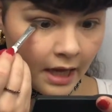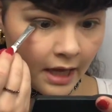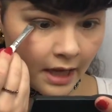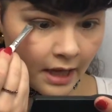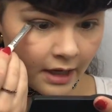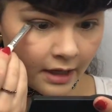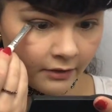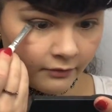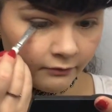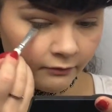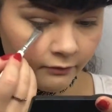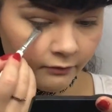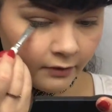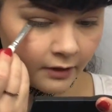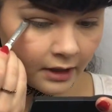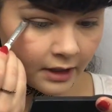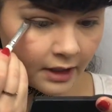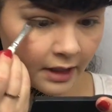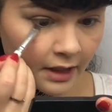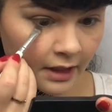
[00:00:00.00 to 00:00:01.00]
and
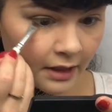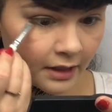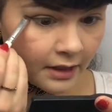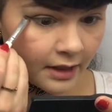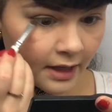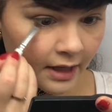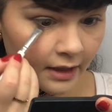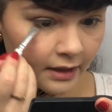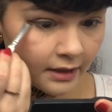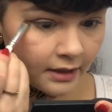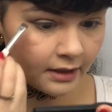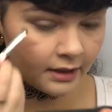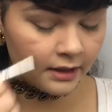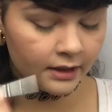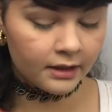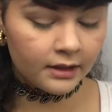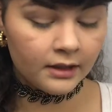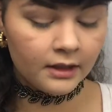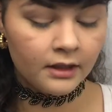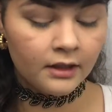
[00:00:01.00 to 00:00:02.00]
filling that
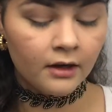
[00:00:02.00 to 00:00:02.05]
in